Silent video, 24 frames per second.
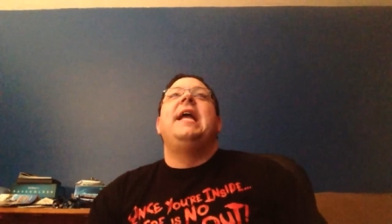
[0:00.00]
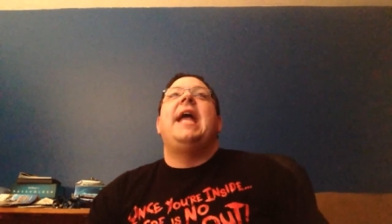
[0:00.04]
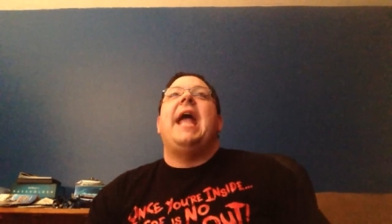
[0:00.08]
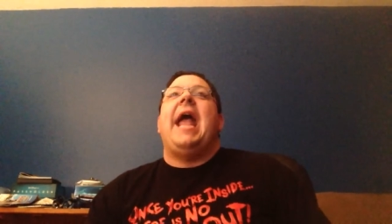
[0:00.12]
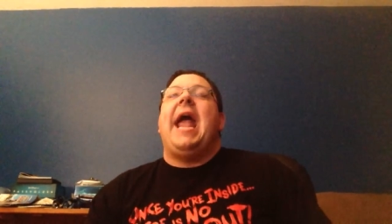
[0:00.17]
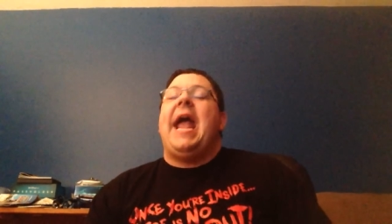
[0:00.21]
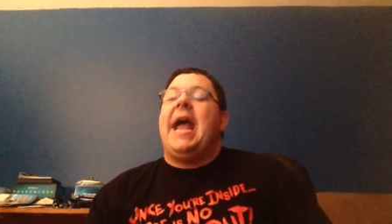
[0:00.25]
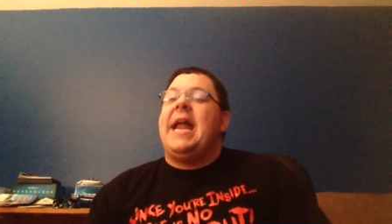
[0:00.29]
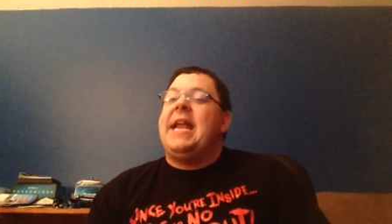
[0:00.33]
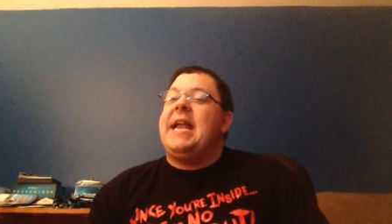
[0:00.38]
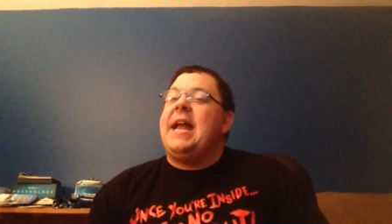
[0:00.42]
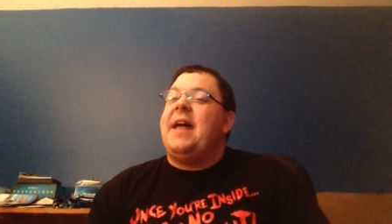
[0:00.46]

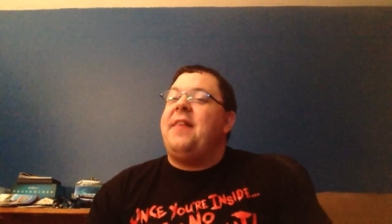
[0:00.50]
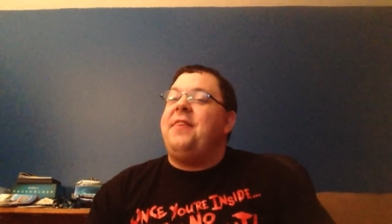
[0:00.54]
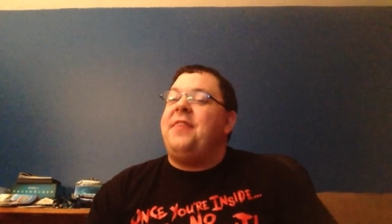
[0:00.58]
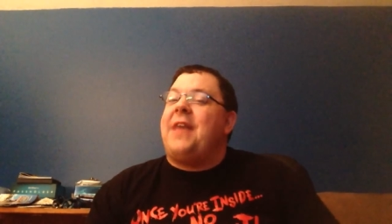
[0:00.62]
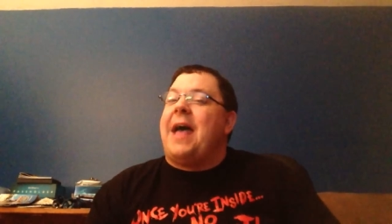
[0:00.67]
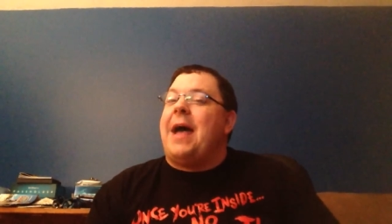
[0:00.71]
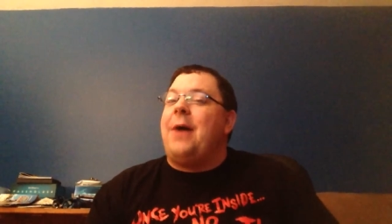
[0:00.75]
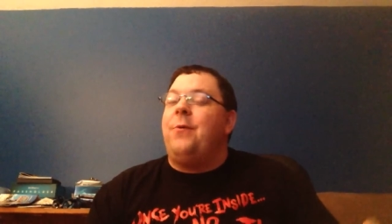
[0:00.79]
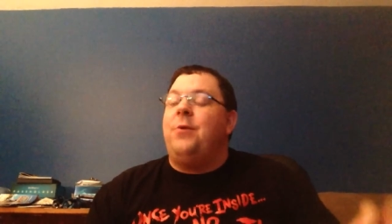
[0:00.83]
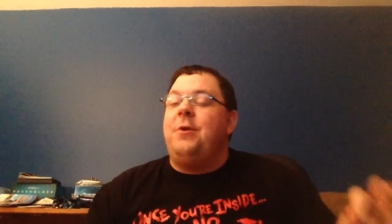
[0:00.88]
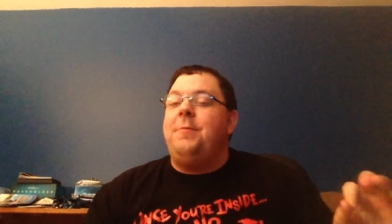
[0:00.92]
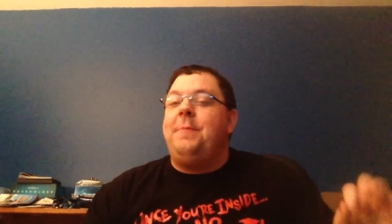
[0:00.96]
and
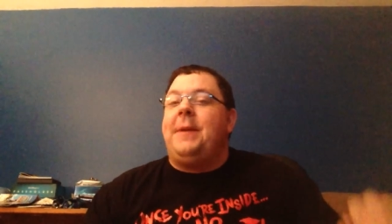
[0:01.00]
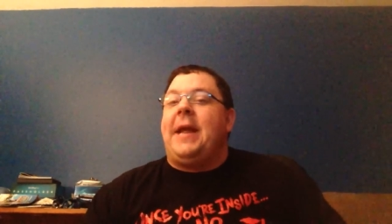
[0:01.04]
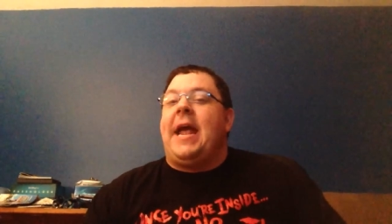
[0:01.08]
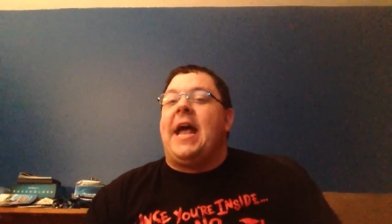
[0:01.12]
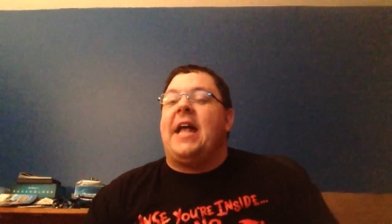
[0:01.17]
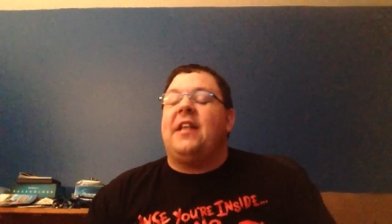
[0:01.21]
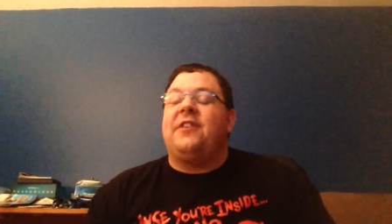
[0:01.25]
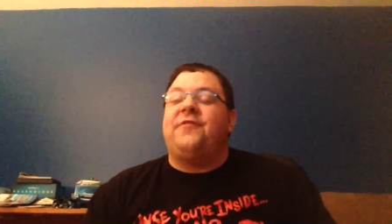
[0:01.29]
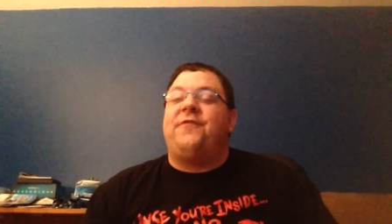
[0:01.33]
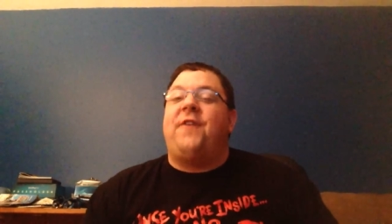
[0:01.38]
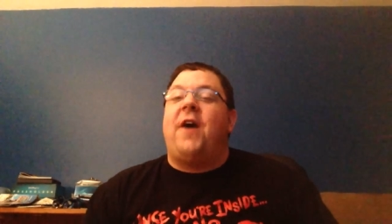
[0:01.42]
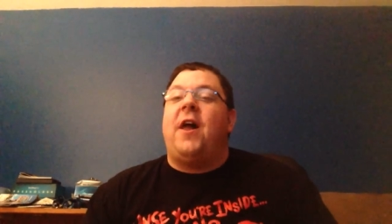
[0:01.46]
that would be
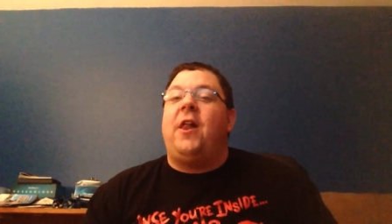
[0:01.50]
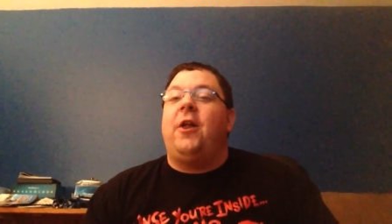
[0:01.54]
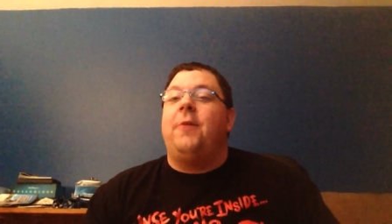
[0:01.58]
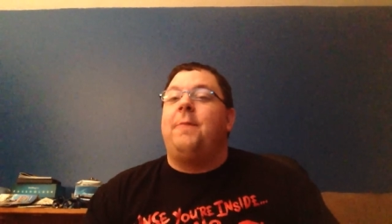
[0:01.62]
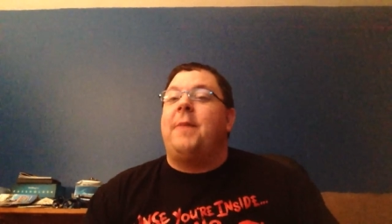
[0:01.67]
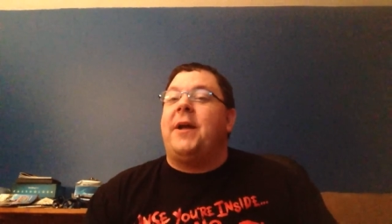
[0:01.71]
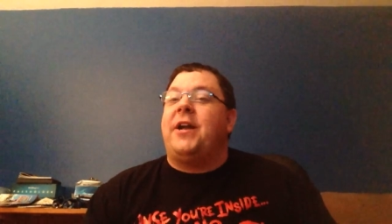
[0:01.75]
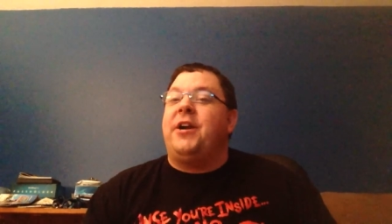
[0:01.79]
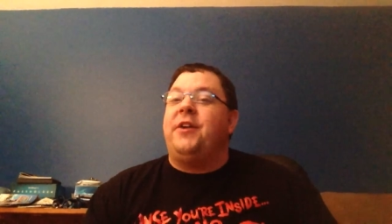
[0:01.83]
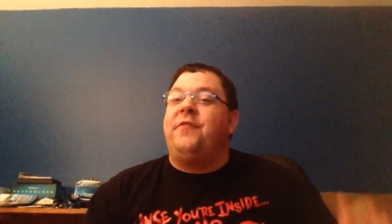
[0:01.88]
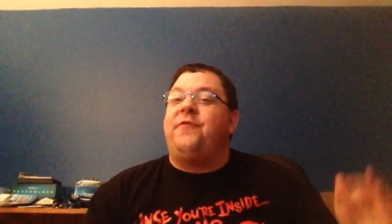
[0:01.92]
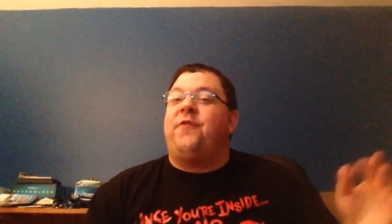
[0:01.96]
as follow
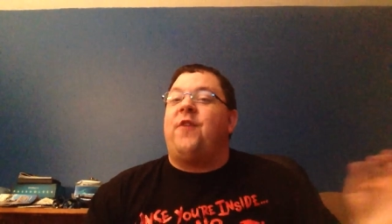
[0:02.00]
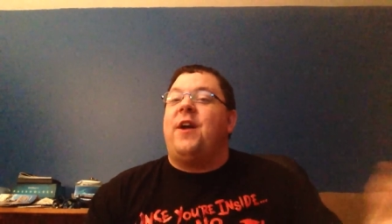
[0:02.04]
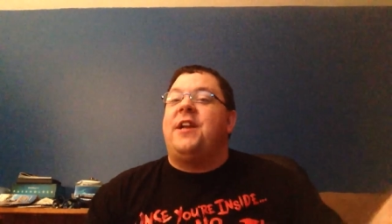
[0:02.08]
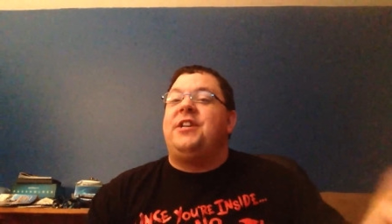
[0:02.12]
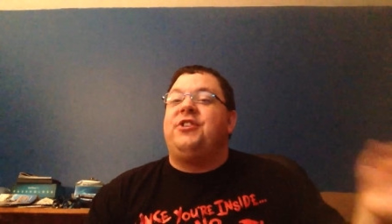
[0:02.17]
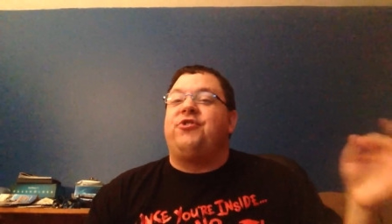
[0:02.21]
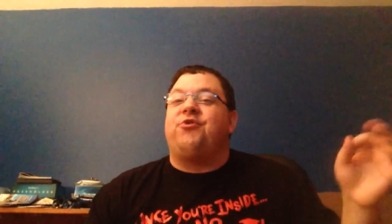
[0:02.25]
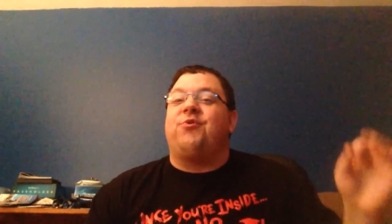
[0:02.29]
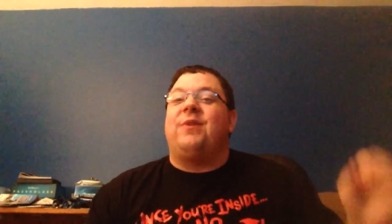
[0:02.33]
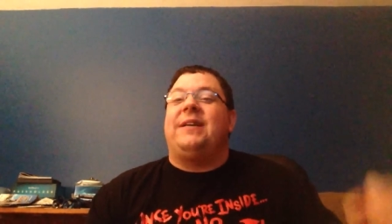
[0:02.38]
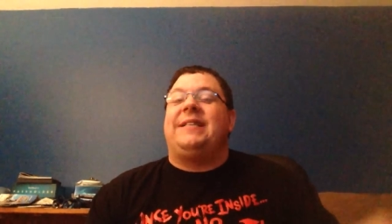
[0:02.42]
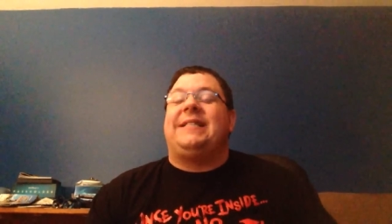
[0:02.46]
my good friend
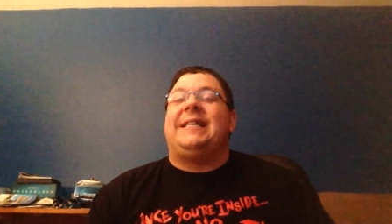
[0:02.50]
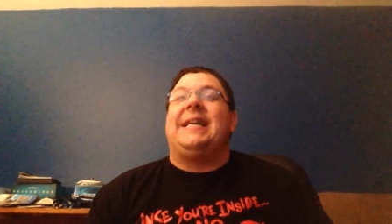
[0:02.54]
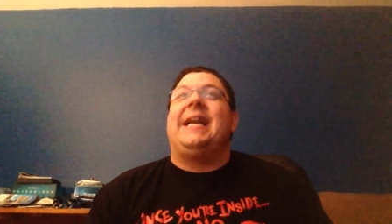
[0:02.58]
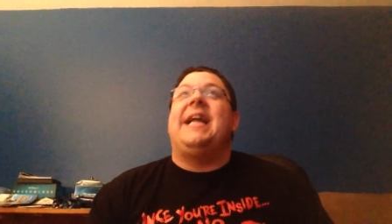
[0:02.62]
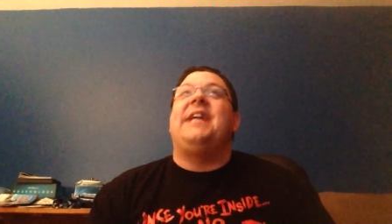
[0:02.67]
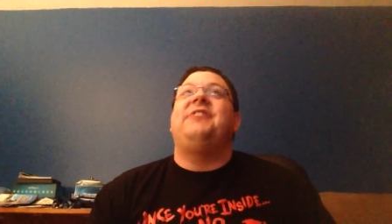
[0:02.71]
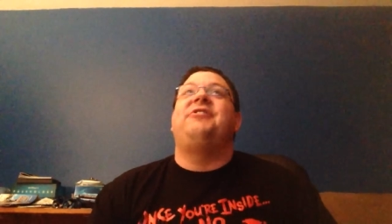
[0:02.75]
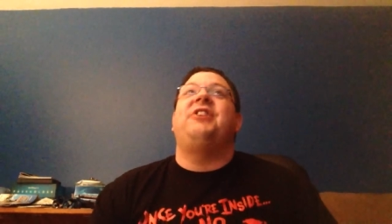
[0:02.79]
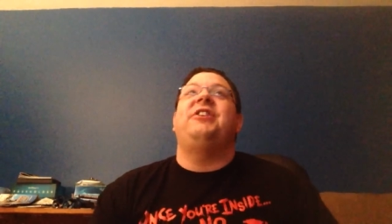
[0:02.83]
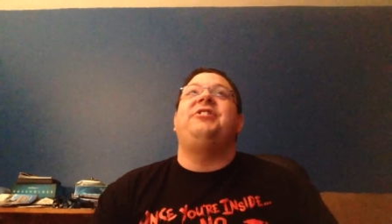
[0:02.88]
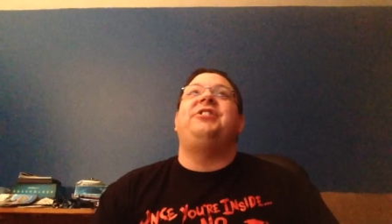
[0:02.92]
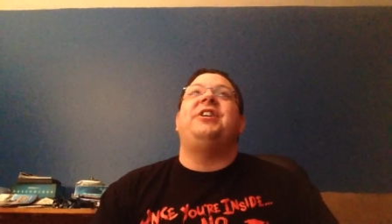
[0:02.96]
Tristan,
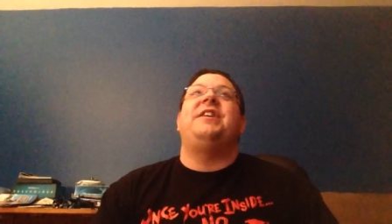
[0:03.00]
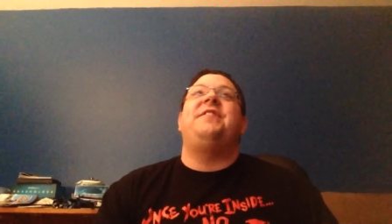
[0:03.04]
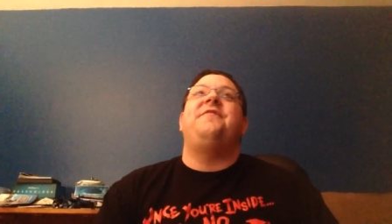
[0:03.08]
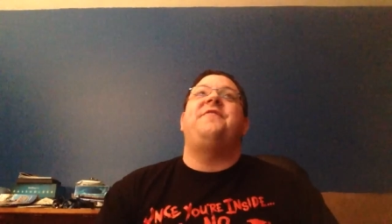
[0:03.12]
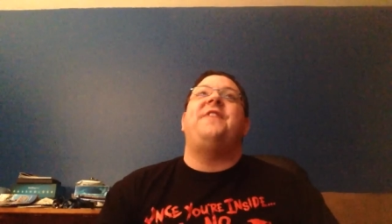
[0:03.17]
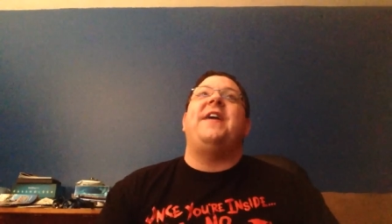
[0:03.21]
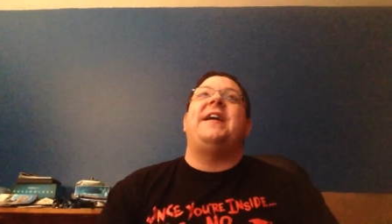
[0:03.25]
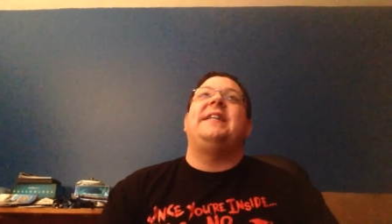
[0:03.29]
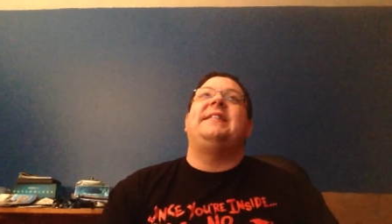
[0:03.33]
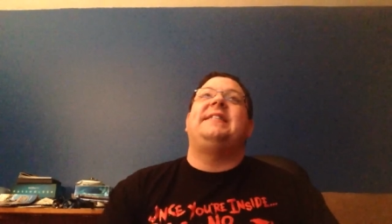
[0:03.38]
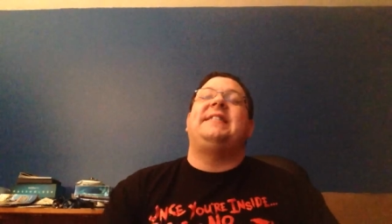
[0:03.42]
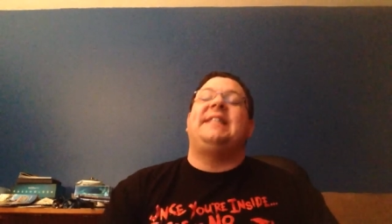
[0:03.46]
HHN
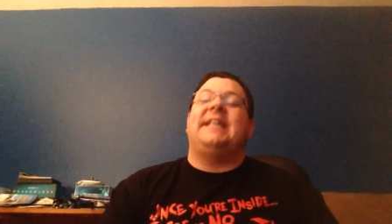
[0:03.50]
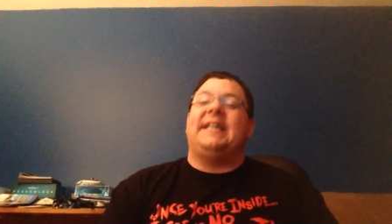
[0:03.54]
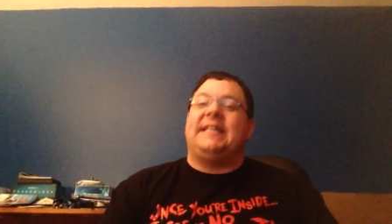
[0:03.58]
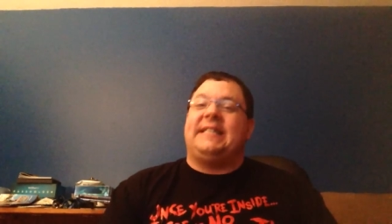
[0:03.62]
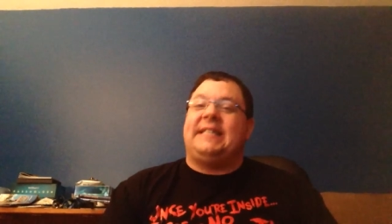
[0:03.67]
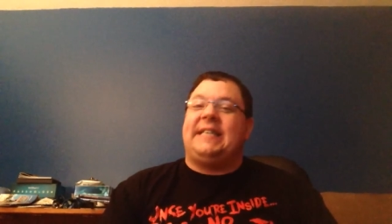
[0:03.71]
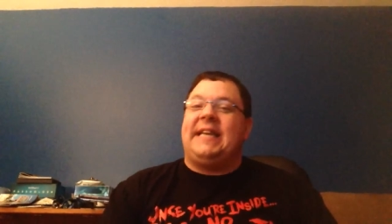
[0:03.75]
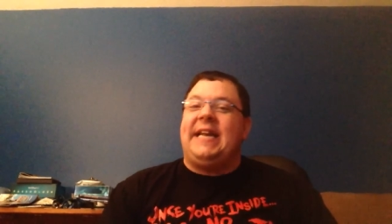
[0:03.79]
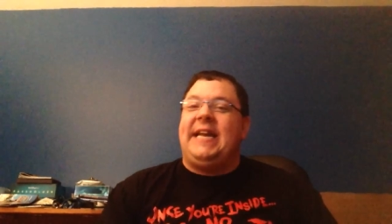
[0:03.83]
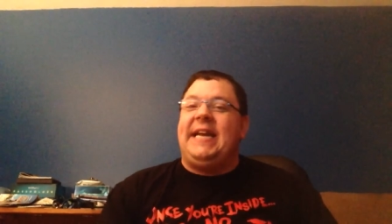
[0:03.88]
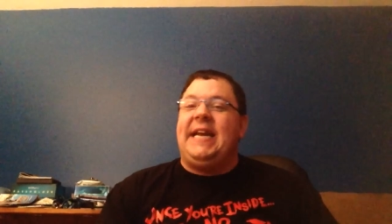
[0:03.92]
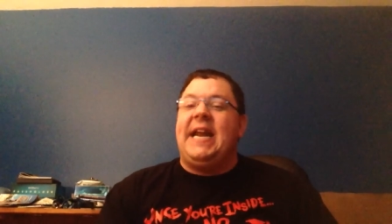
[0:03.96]
Fan
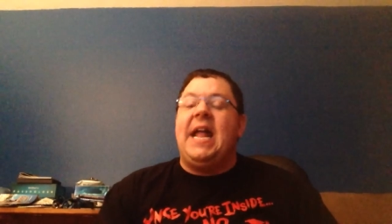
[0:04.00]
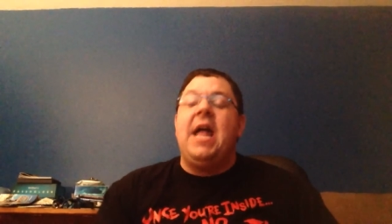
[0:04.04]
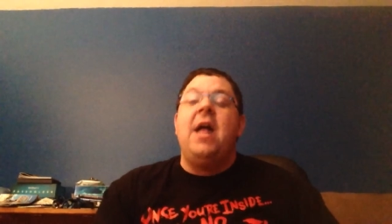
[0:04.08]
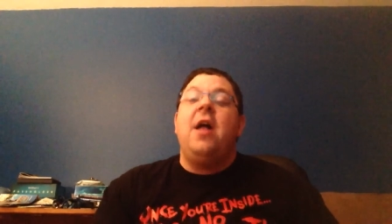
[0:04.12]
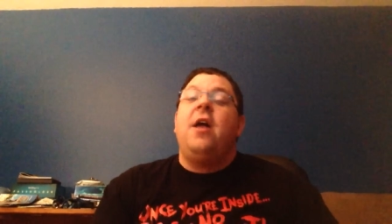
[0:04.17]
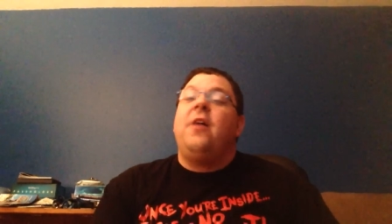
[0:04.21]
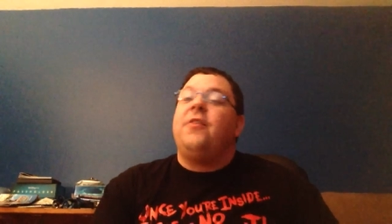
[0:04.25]
16,